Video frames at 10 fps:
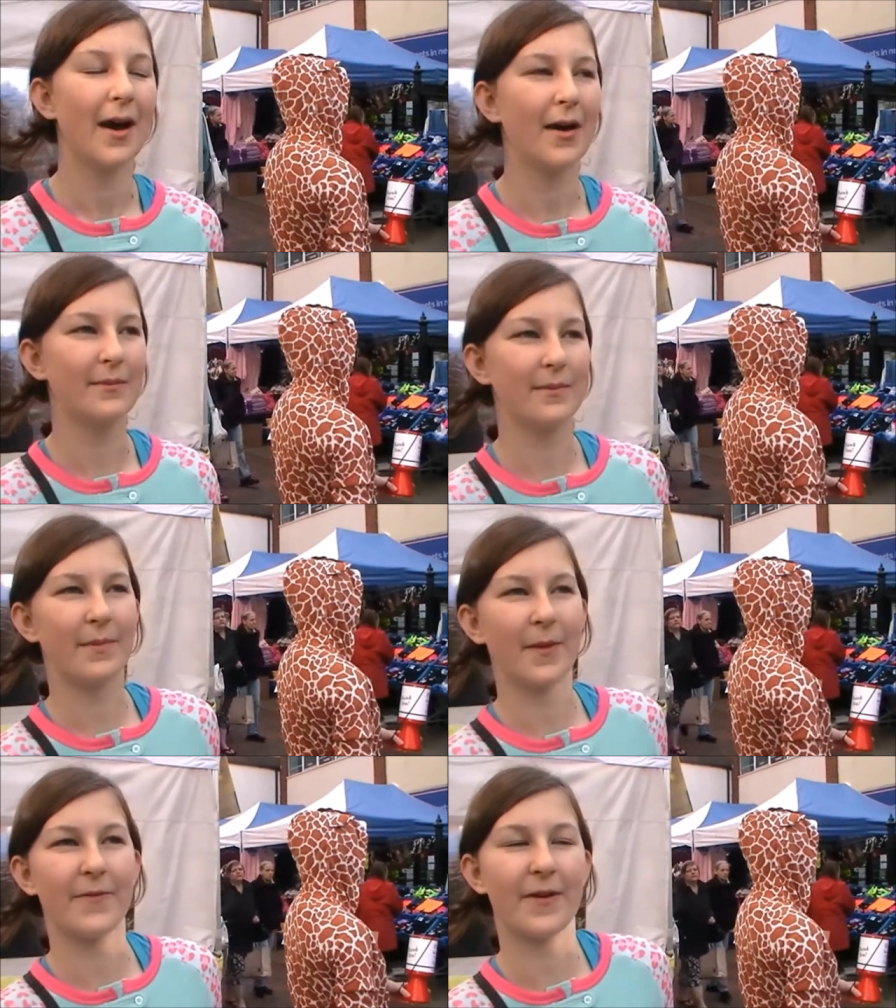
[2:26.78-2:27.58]
Um,
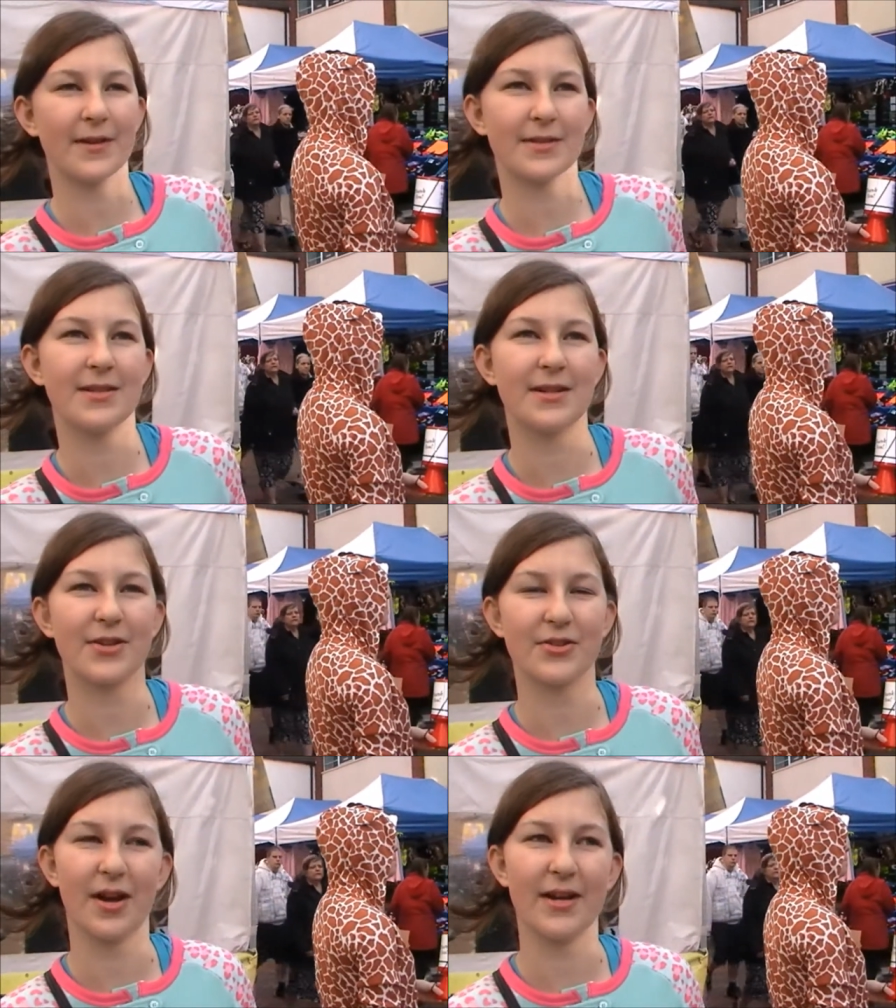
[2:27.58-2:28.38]
the first
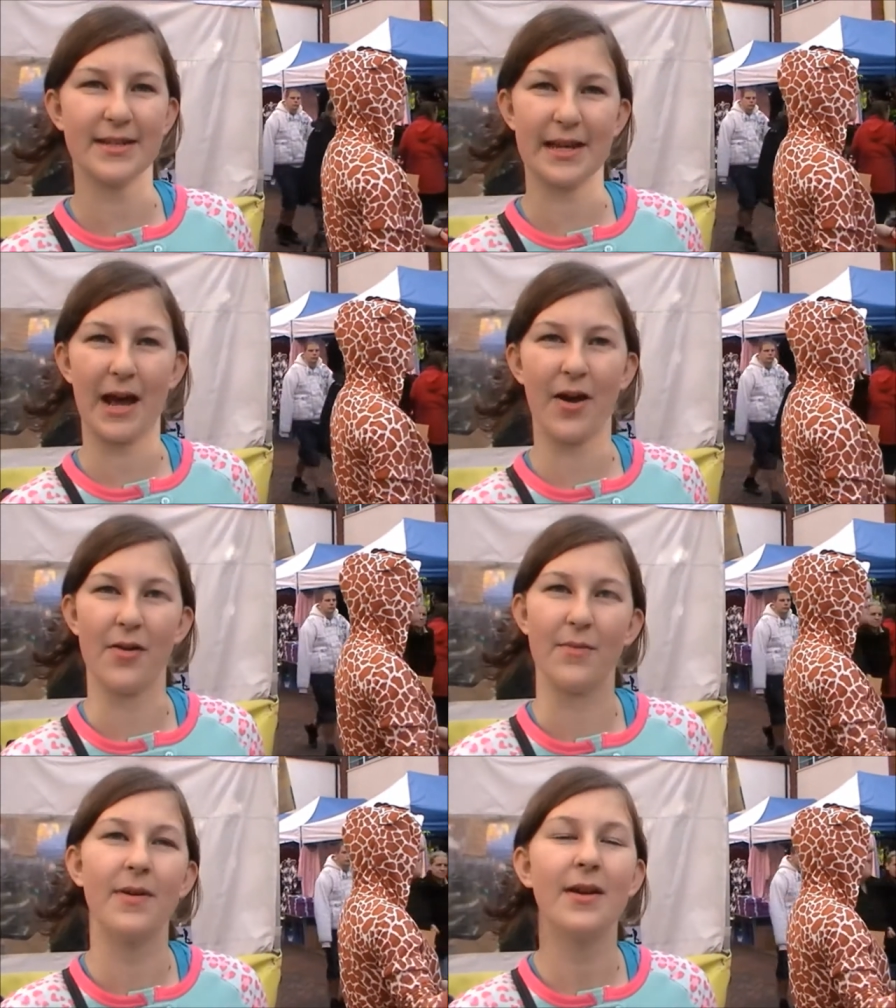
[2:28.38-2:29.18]
injection that I did at
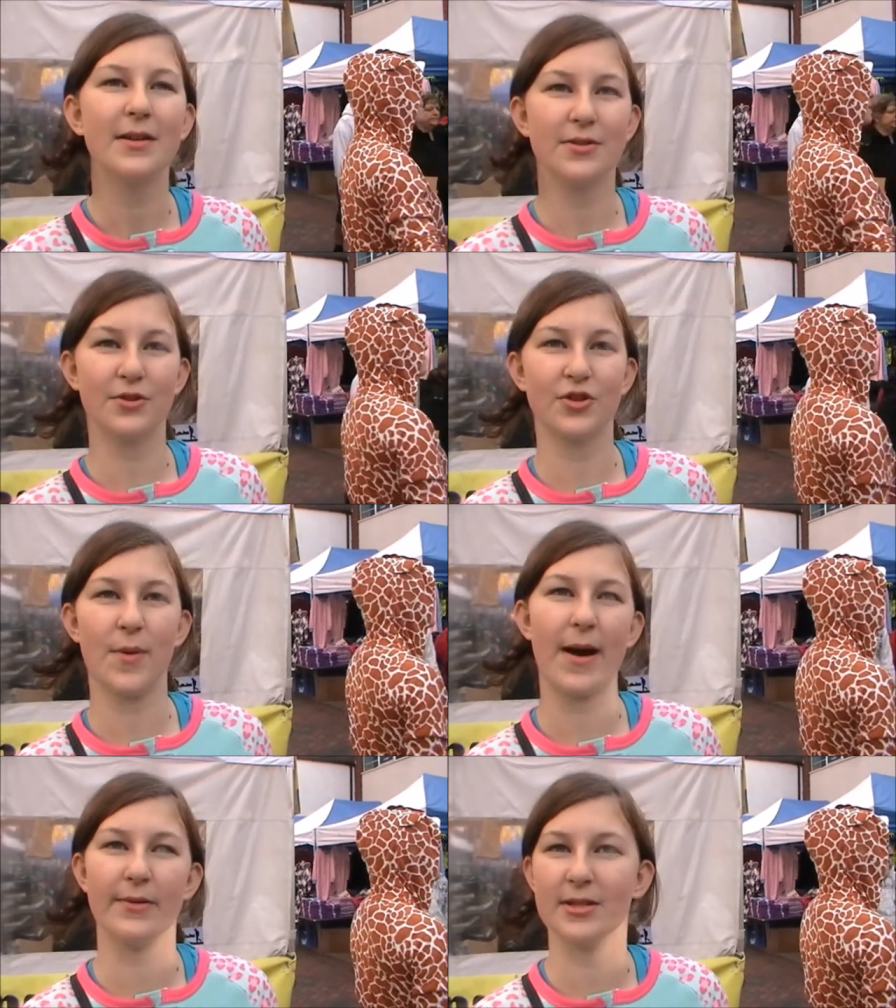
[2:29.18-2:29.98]
home took
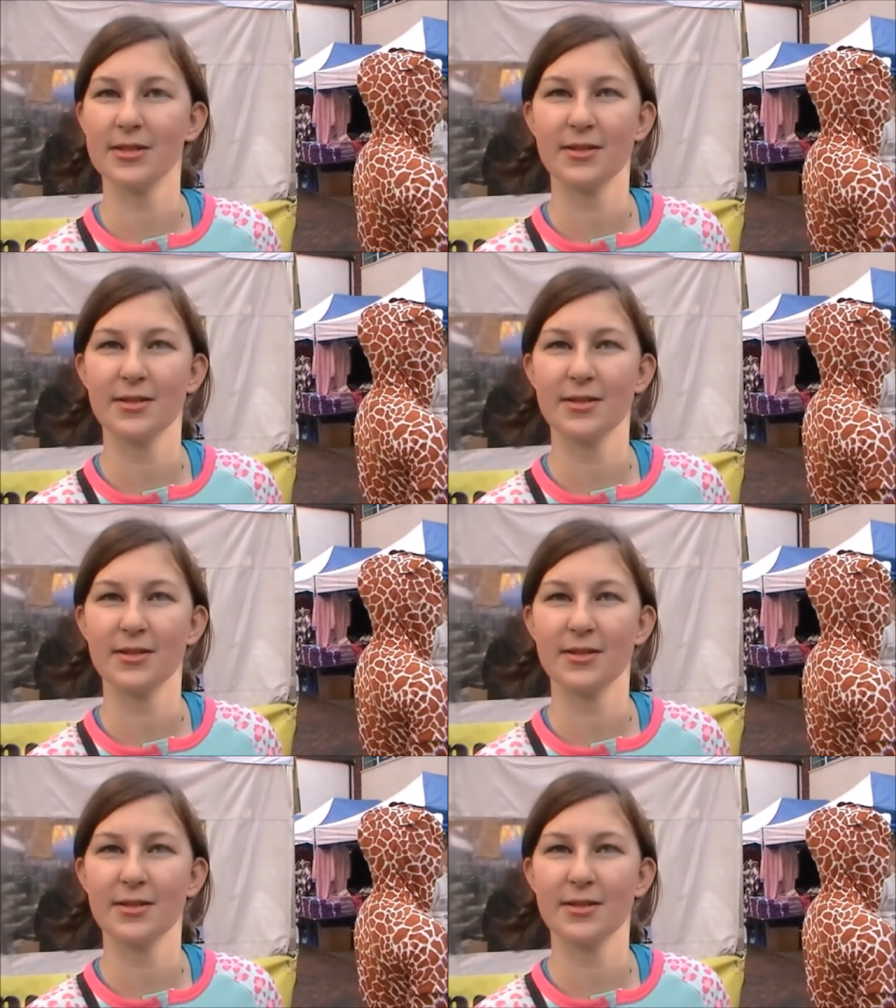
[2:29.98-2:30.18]
two hours